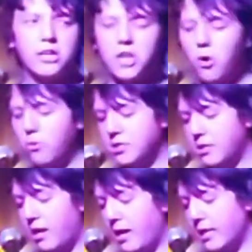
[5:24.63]

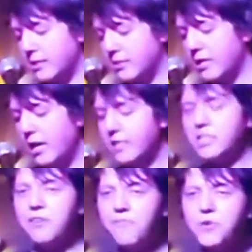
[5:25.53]
golden lights,
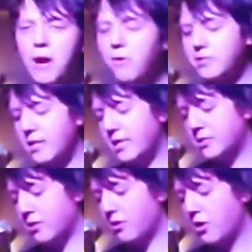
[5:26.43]
until a few hours
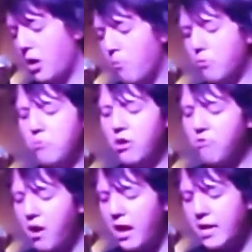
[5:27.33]
later, when we
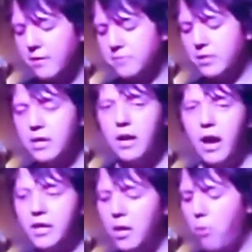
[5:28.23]
arrived,
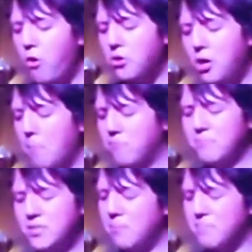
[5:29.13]
and I woke up
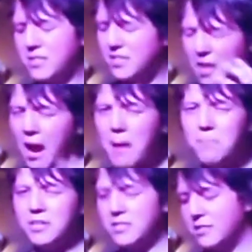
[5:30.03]
from some
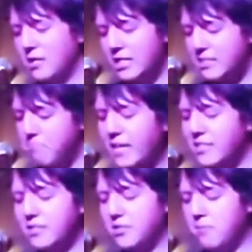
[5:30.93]
timeless,
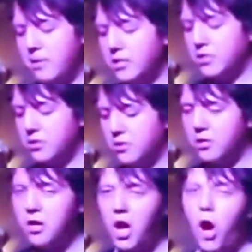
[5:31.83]
spaceless dimension,
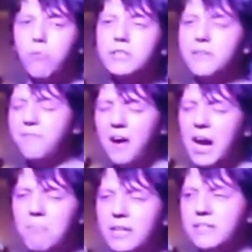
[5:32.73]
only to
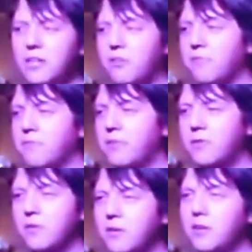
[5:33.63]
find myself
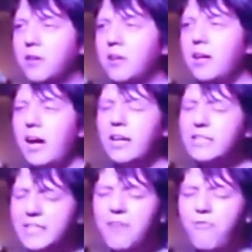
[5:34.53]
in
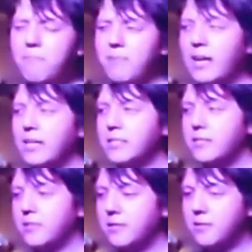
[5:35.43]
a different place.